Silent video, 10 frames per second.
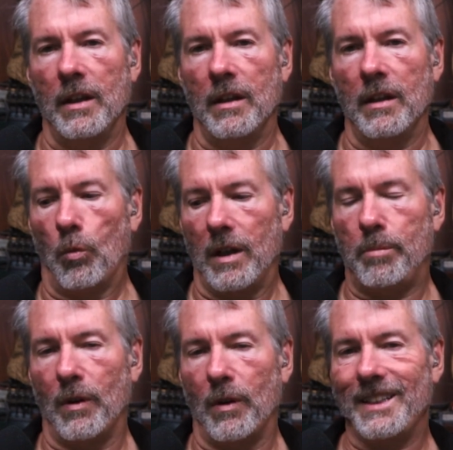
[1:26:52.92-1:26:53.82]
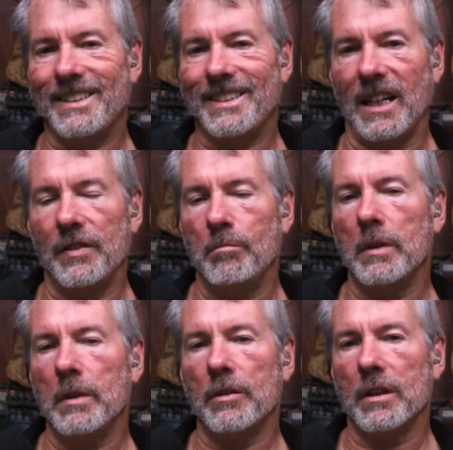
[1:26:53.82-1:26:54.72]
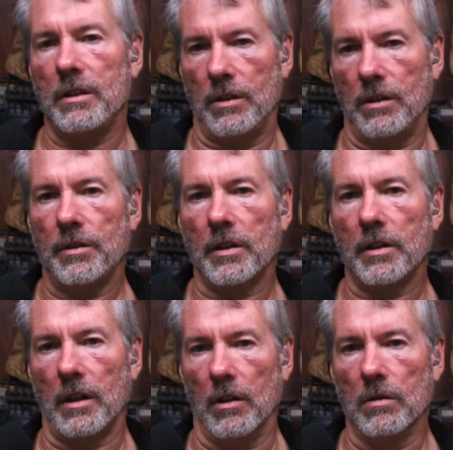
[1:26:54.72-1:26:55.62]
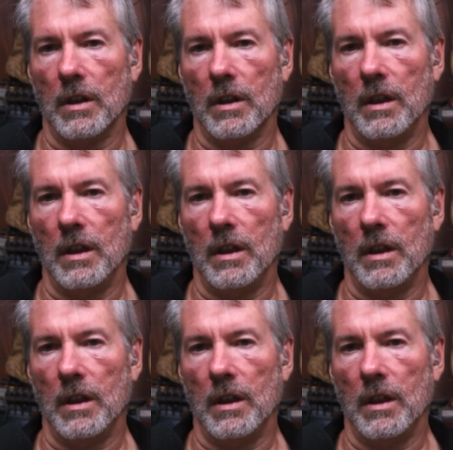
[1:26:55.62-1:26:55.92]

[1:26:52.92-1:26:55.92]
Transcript: 1.7 million years ago,